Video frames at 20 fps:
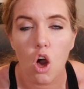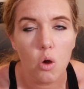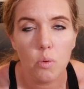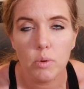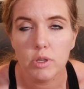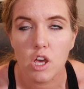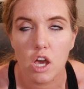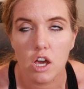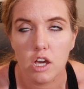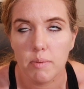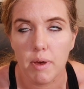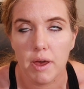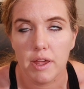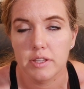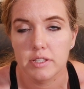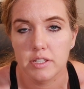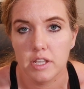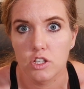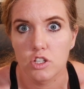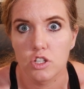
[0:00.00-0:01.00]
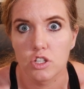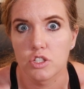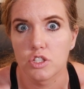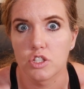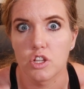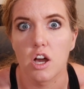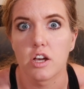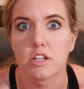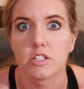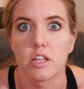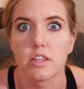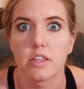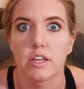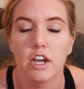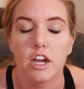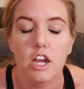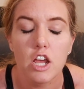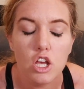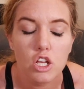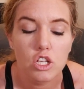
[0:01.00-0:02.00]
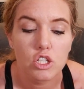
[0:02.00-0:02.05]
All we talk about is anxious dogs on there.